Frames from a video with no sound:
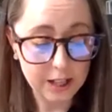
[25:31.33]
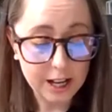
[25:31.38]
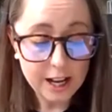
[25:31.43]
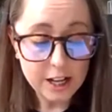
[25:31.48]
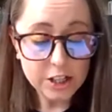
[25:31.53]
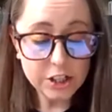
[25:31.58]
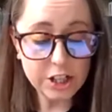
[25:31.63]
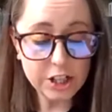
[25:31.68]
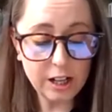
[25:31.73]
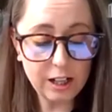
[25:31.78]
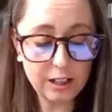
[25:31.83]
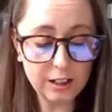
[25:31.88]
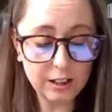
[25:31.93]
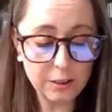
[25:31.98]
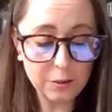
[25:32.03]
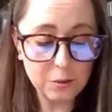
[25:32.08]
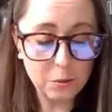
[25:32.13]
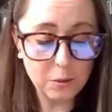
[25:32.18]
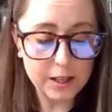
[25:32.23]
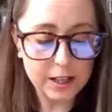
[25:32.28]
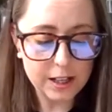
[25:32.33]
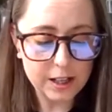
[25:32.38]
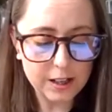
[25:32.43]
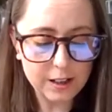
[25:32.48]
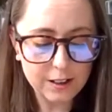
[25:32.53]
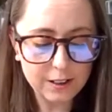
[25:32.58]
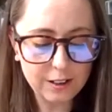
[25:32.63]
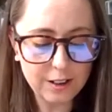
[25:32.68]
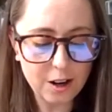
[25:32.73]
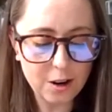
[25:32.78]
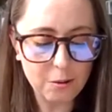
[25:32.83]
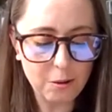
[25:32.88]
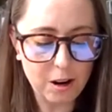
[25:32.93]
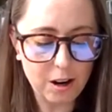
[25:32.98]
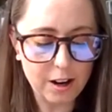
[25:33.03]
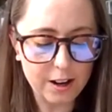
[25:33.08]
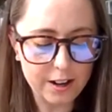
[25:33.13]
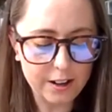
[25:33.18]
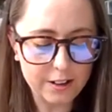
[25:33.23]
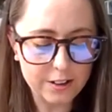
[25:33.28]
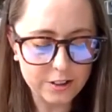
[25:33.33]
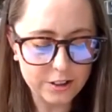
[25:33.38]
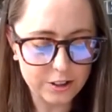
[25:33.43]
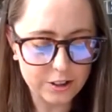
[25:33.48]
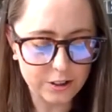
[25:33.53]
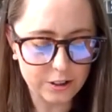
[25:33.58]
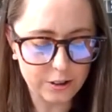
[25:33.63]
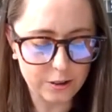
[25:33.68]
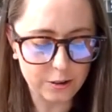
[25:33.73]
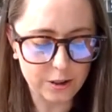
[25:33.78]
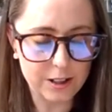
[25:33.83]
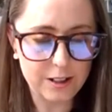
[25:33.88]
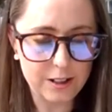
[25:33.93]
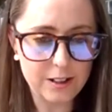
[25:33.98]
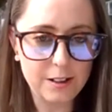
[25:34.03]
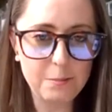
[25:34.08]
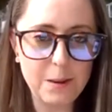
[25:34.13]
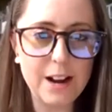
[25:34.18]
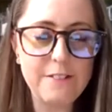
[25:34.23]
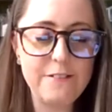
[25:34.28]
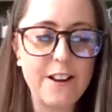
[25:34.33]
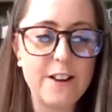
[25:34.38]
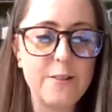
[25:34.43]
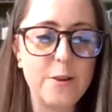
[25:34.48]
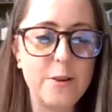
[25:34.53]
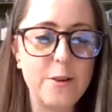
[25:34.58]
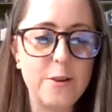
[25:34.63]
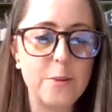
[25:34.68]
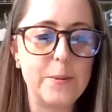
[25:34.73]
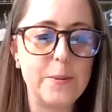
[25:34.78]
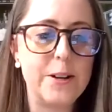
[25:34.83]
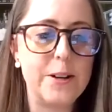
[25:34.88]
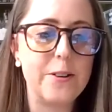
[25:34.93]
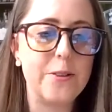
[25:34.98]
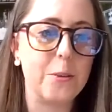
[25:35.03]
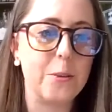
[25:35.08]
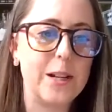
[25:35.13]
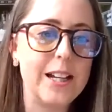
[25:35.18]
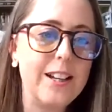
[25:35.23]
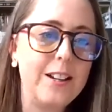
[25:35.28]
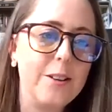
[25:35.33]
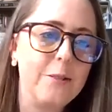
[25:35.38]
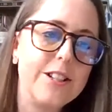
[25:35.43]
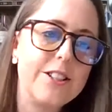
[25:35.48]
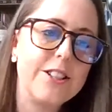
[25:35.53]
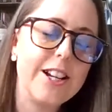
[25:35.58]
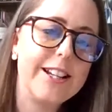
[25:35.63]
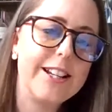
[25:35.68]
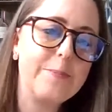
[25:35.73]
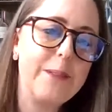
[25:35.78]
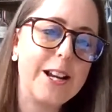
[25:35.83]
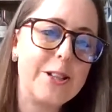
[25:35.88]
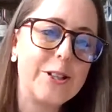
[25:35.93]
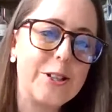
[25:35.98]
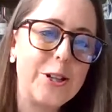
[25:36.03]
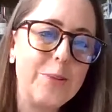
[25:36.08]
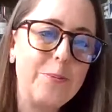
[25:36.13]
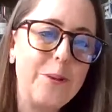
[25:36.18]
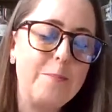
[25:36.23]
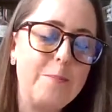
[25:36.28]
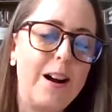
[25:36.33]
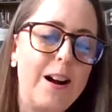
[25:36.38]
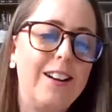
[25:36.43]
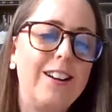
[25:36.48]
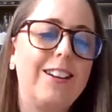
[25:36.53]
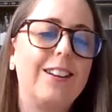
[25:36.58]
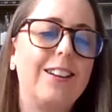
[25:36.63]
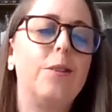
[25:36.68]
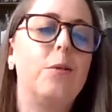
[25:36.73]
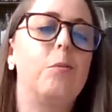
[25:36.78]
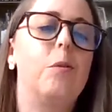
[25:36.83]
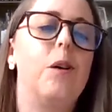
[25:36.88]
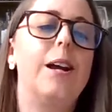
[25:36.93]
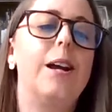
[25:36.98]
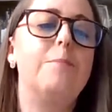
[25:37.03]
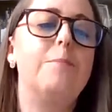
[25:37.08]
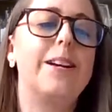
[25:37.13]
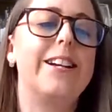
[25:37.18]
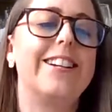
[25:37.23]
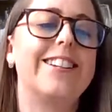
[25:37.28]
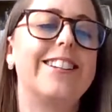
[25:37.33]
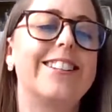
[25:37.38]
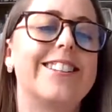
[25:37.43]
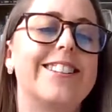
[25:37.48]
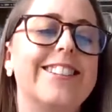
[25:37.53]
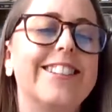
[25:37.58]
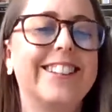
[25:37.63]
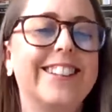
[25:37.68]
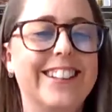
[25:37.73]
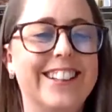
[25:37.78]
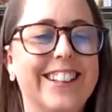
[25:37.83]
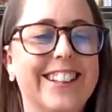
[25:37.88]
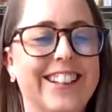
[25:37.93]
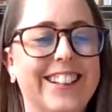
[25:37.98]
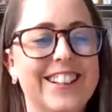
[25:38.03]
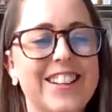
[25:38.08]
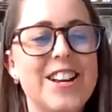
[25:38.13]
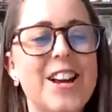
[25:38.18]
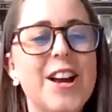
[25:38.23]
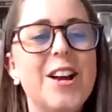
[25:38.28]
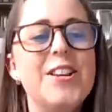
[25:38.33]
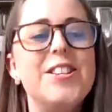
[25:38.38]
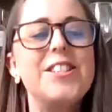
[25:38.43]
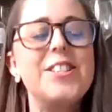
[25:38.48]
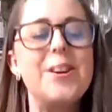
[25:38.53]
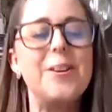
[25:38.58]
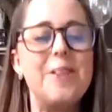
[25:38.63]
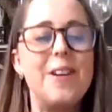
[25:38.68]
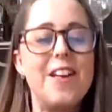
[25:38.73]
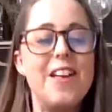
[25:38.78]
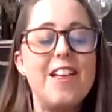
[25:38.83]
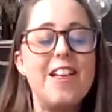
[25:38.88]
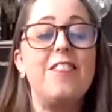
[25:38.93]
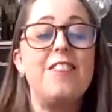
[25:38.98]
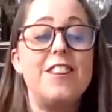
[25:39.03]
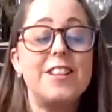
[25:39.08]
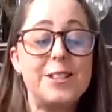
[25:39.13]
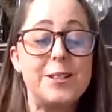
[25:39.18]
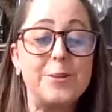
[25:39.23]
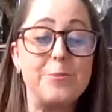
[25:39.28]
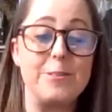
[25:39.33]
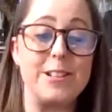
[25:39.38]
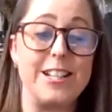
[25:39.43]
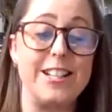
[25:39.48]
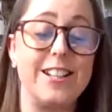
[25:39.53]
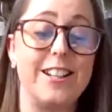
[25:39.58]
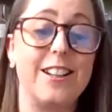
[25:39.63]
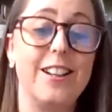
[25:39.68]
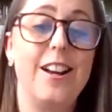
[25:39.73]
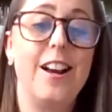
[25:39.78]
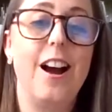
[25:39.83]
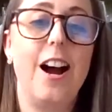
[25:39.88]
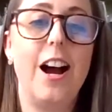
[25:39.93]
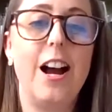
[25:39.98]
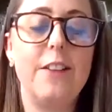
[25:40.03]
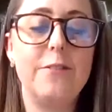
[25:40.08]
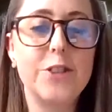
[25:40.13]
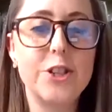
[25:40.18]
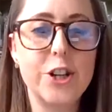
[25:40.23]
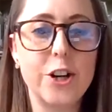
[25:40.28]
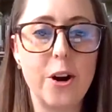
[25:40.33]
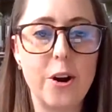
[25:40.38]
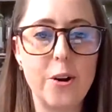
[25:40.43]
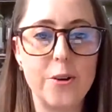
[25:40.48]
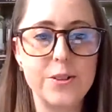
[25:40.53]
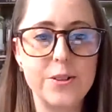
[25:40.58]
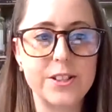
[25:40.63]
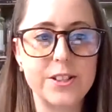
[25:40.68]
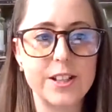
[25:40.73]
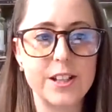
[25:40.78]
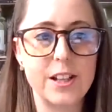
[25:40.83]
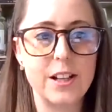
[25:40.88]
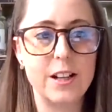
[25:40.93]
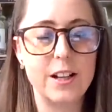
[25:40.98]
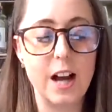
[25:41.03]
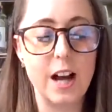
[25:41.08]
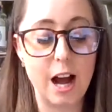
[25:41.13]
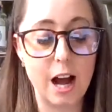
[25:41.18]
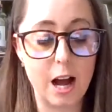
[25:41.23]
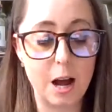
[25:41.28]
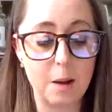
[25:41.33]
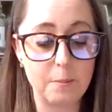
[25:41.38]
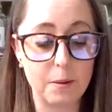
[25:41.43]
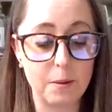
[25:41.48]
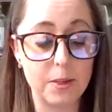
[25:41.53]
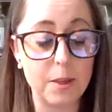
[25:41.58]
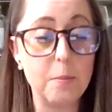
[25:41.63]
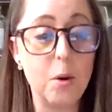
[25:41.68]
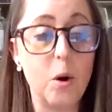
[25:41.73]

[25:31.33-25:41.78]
Shall we go on to my favorite bit of the week, which is my supermarket wine picks? So this week I've chosen them